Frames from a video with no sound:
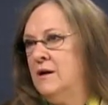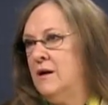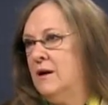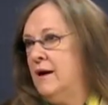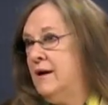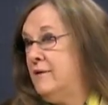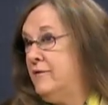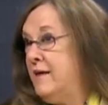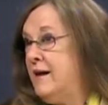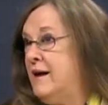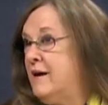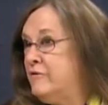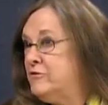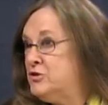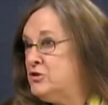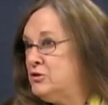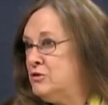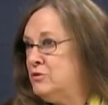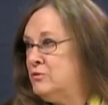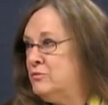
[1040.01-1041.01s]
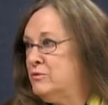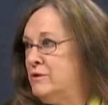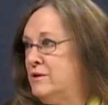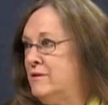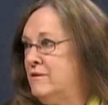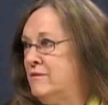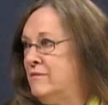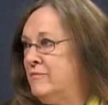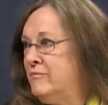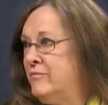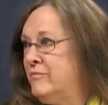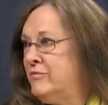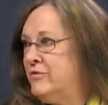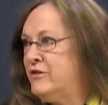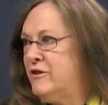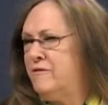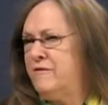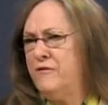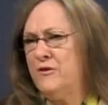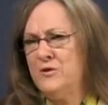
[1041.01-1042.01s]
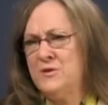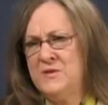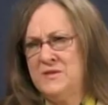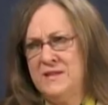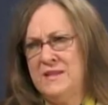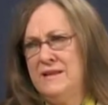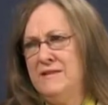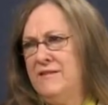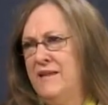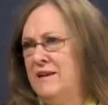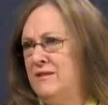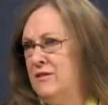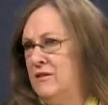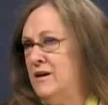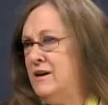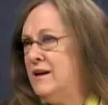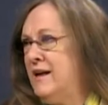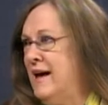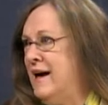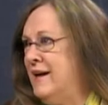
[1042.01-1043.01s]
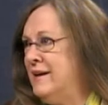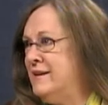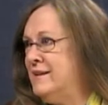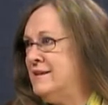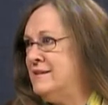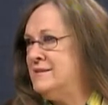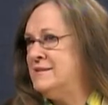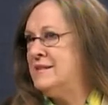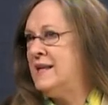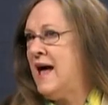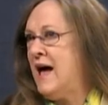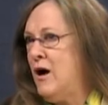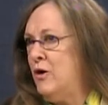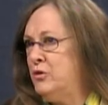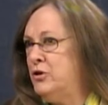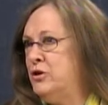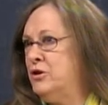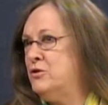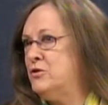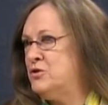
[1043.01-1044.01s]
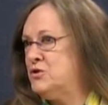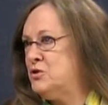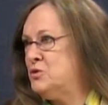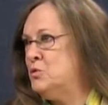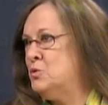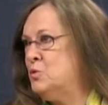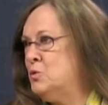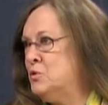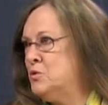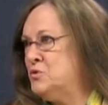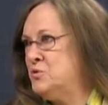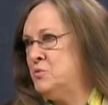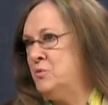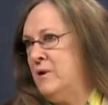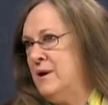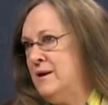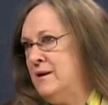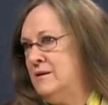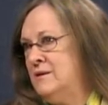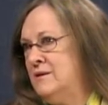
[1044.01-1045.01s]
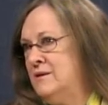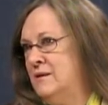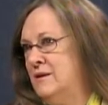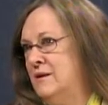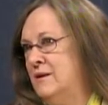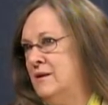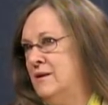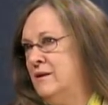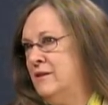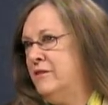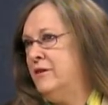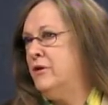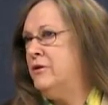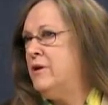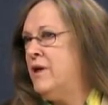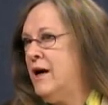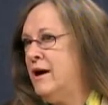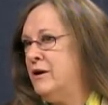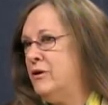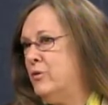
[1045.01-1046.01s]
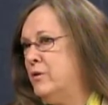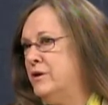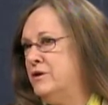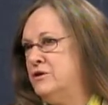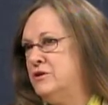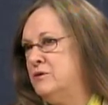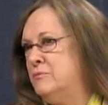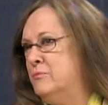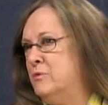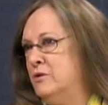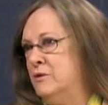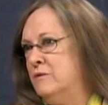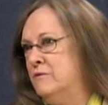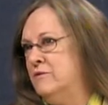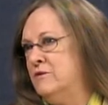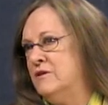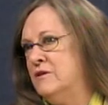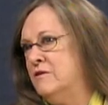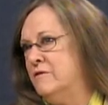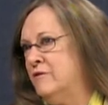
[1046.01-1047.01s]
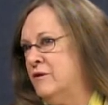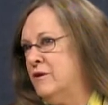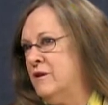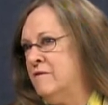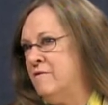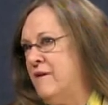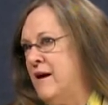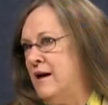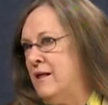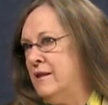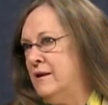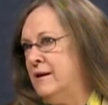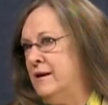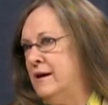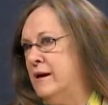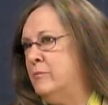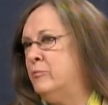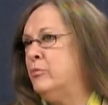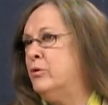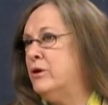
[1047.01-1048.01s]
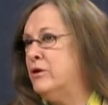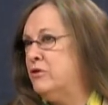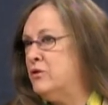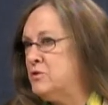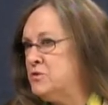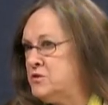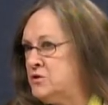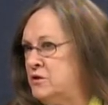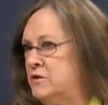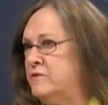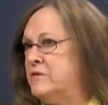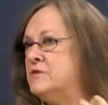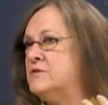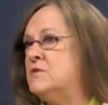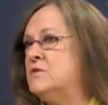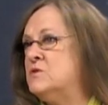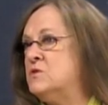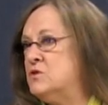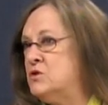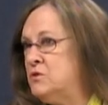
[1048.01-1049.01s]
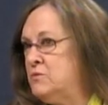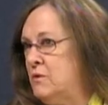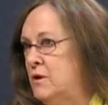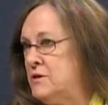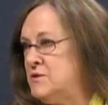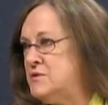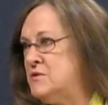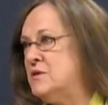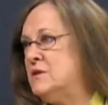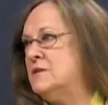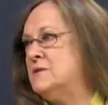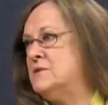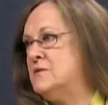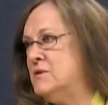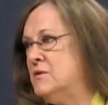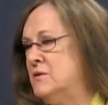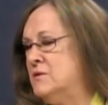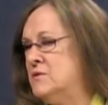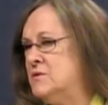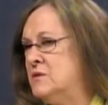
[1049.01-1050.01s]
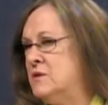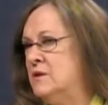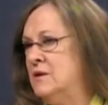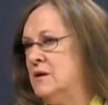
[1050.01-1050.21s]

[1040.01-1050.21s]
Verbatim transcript: and they have children the first thing they look at is how do your schools rate? Mm -hmm. They're not going to move to the Verde Valley and bring their services to our citizens,